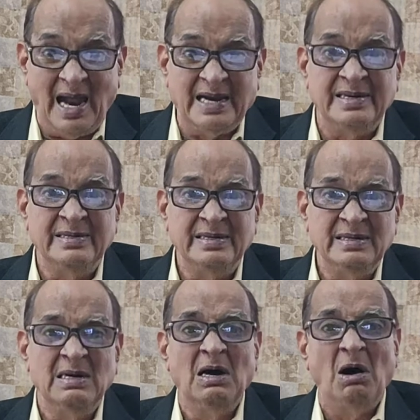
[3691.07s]
And
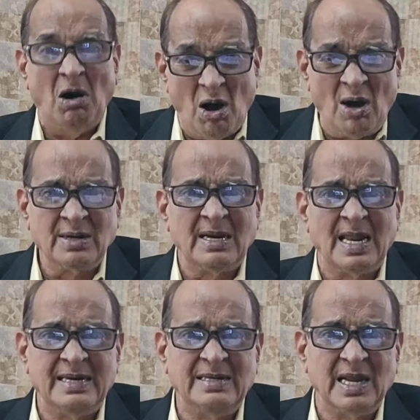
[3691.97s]

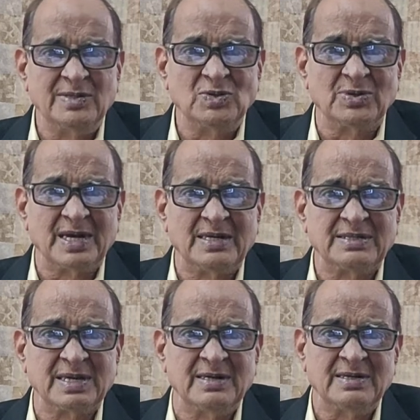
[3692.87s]
online
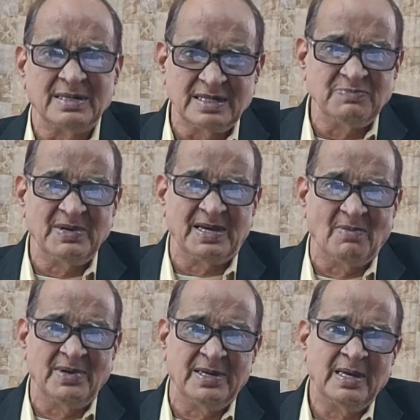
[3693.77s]
education is
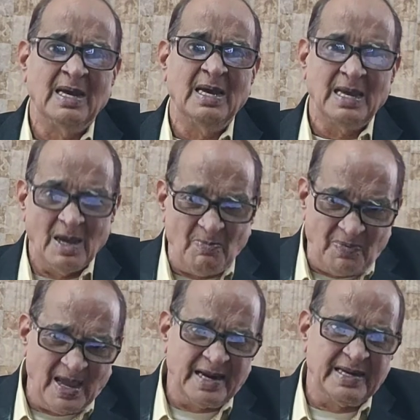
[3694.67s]
becoming a
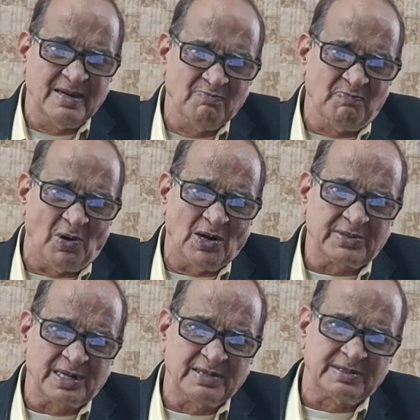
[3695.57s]
very
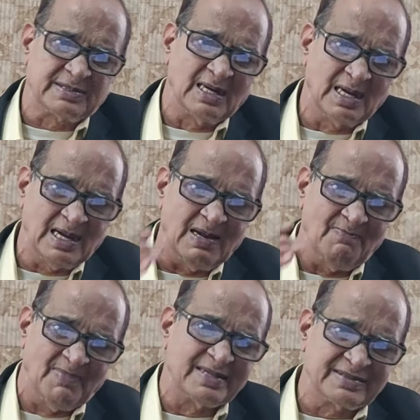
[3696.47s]
important
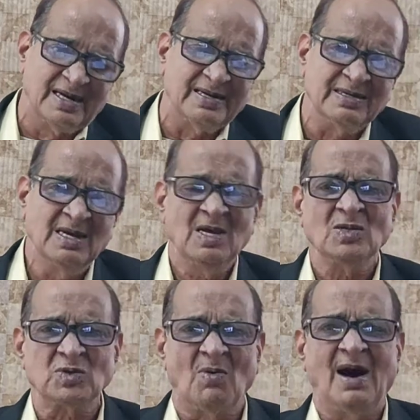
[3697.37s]
uh, method.
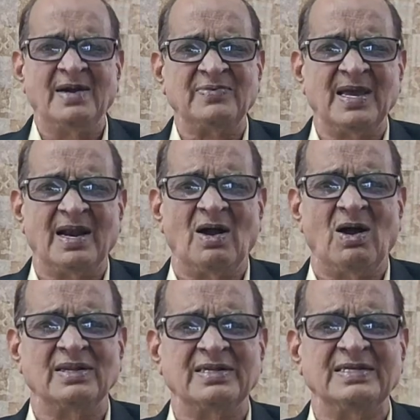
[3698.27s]
So what we are,
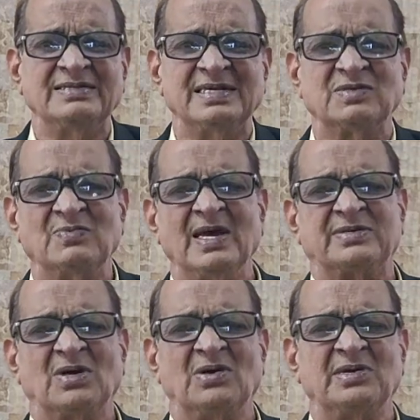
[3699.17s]
all these things we
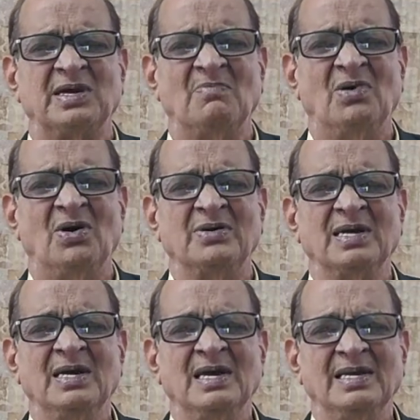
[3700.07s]
are talking
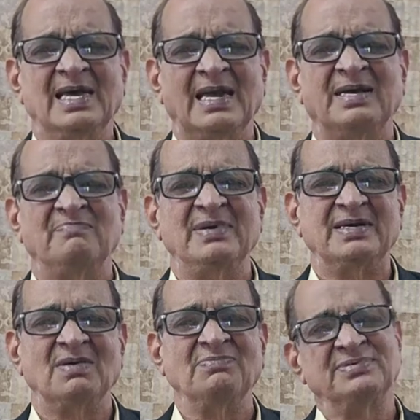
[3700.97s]
about, here it
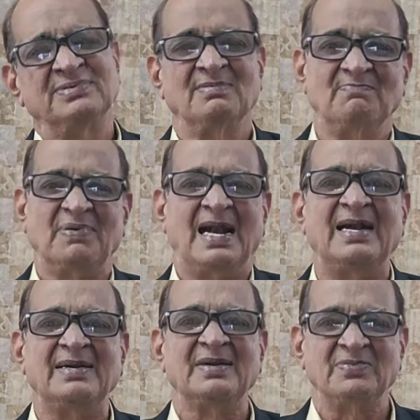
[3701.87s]
becomes
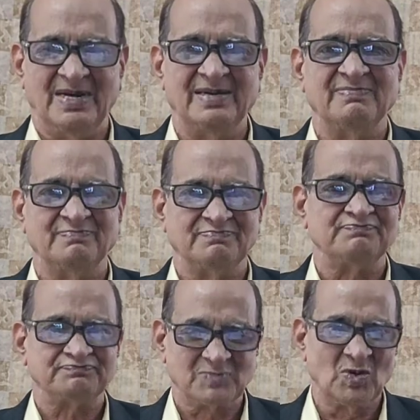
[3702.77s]
brand driven,
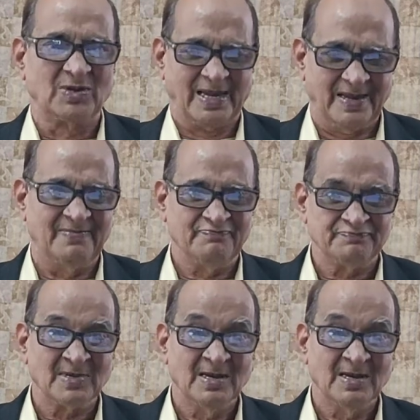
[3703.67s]
okay?